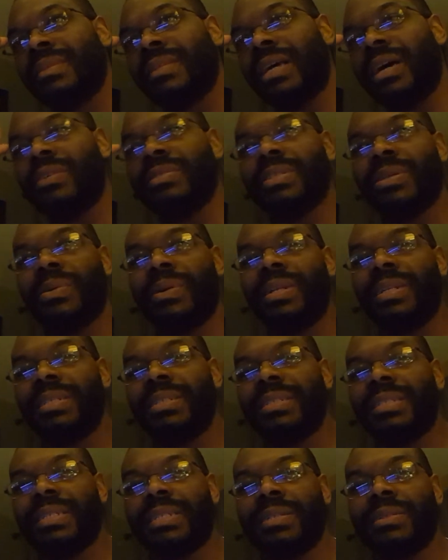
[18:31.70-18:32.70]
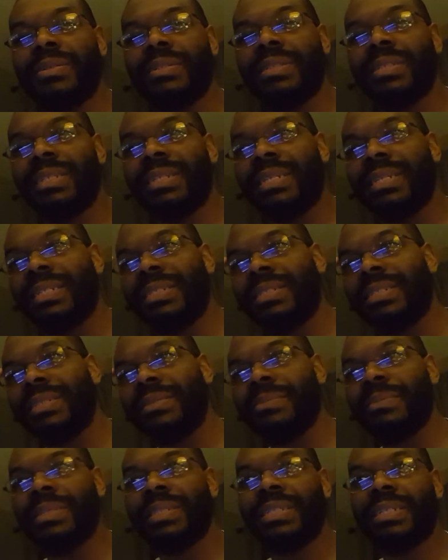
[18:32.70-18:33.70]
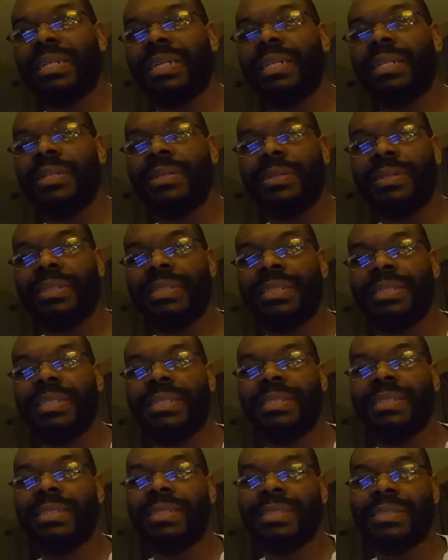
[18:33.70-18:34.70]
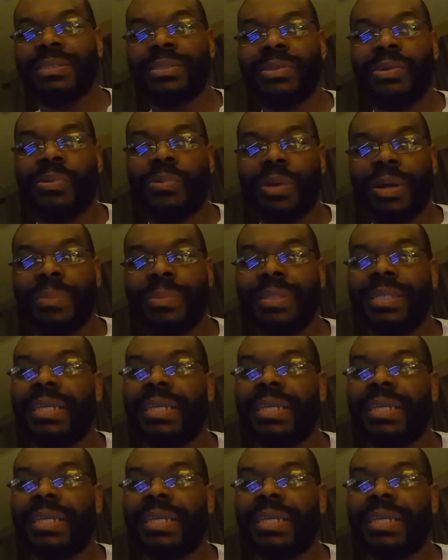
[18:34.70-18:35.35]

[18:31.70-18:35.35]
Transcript: I was like, why did they kill him? Like, clearly he has no weapon.